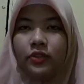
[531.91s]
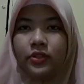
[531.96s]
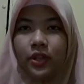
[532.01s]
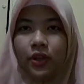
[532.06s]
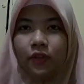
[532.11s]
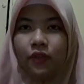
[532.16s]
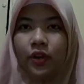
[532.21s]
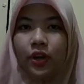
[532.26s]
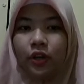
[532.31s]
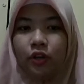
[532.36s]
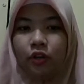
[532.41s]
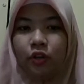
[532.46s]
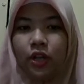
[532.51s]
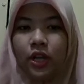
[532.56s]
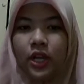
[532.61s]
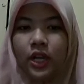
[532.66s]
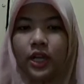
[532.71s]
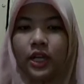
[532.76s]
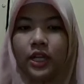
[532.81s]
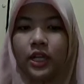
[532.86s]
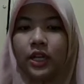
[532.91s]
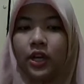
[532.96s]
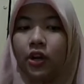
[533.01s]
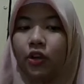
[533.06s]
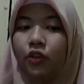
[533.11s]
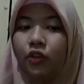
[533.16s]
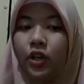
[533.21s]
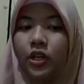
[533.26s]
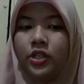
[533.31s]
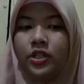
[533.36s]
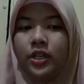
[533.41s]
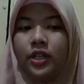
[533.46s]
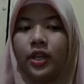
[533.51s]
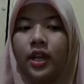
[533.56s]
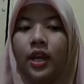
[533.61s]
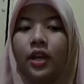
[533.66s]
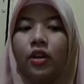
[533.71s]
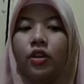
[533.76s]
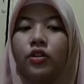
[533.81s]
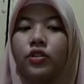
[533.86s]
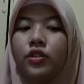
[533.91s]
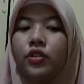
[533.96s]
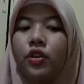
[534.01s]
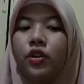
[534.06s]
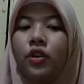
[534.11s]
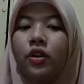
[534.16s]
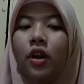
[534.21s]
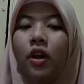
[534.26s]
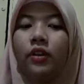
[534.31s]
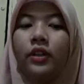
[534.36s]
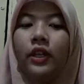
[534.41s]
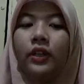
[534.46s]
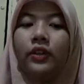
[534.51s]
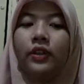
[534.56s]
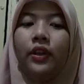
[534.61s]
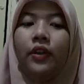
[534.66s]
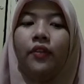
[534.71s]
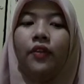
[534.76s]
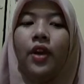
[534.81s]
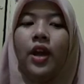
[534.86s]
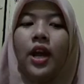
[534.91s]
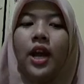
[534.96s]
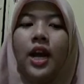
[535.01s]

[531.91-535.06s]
self-regulation and also cognitive